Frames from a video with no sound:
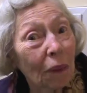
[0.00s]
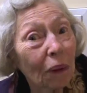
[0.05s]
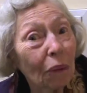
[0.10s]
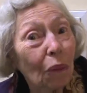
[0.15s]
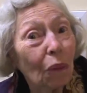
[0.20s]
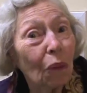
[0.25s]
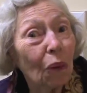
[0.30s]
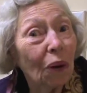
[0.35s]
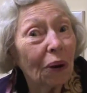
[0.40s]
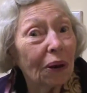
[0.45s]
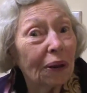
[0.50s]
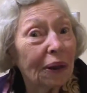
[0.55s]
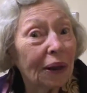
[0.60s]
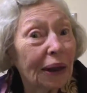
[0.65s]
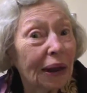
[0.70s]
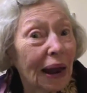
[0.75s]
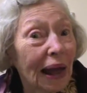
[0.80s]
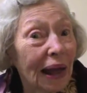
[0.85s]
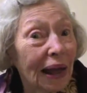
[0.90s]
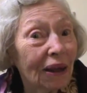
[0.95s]
but water
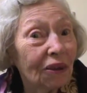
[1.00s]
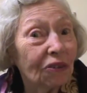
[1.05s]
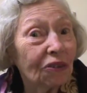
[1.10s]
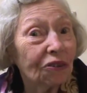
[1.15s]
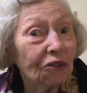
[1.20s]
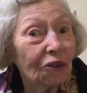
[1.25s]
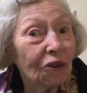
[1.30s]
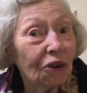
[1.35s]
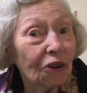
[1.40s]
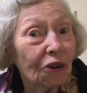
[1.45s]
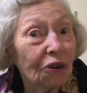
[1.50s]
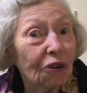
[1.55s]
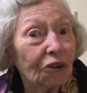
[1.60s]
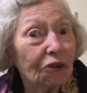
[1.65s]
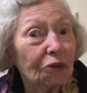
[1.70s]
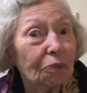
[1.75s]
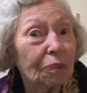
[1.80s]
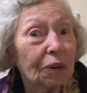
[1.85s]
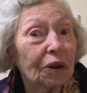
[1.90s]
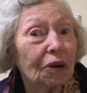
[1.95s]
that has
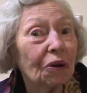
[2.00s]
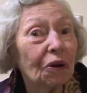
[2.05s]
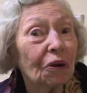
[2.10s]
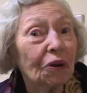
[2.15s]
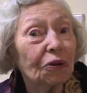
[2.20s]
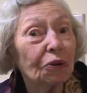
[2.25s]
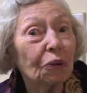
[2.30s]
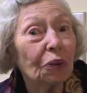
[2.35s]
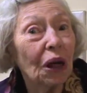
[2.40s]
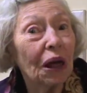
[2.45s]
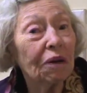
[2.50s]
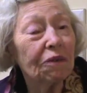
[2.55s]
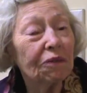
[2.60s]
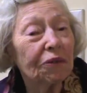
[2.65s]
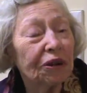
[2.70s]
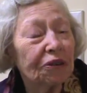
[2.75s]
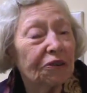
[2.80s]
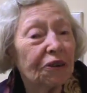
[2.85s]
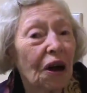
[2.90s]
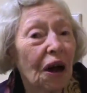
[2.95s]
circles, because
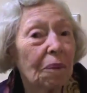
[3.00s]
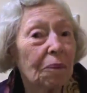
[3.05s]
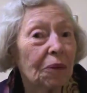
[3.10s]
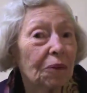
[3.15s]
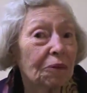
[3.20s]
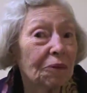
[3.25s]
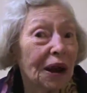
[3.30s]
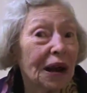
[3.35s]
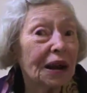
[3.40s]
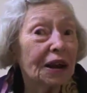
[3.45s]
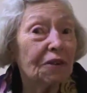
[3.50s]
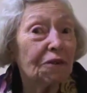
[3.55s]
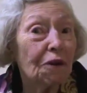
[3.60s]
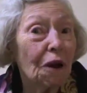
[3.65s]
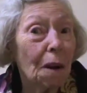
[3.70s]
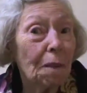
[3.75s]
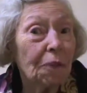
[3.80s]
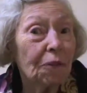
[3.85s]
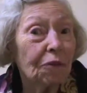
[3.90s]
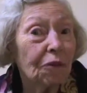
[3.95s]
every time a
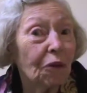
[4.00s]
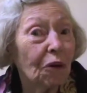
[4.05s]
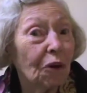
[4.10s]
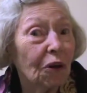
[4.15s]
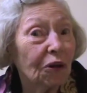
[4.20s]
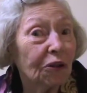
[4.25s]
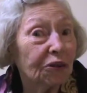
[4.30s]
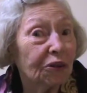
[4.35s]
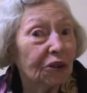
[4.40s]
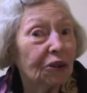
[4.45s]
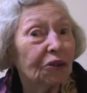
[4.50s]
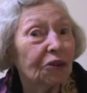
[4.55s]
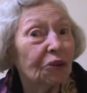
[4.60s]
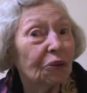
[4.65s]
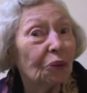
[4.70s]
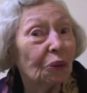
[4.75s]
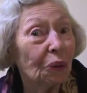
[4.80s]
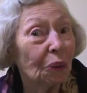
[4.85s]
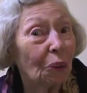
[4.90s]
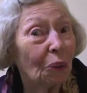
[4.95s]
raindrop falls into
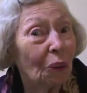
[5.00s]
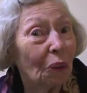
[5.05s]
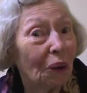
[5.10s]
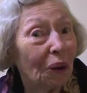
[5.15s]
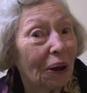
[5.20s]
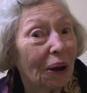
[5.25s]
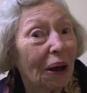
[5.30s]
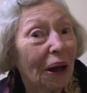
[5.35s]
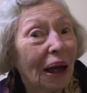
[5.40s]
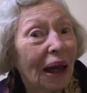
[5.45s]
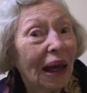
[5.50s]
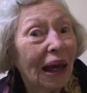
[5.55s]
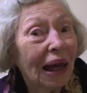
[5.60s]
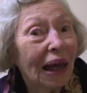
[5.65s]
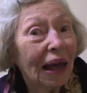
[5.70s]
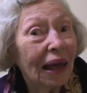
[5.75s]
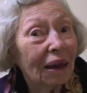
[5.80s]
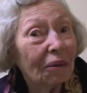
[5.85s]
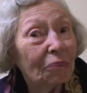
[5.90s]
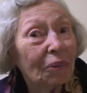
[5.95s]
the water,
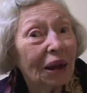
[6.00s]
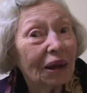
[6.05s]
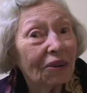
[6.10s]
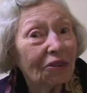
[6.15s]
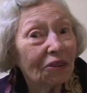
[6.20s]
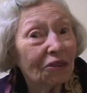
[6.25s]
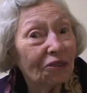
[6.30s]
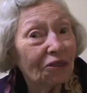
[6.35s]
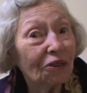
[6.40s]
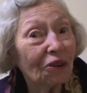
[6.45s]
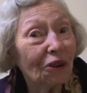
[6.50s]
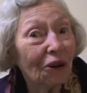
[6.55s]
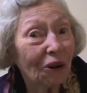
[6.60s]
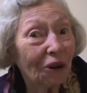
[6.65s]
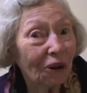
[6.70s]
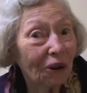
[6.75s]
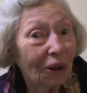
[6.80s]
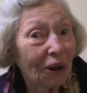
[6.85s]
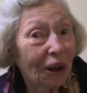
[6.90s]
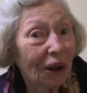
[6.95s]
it makes a circle.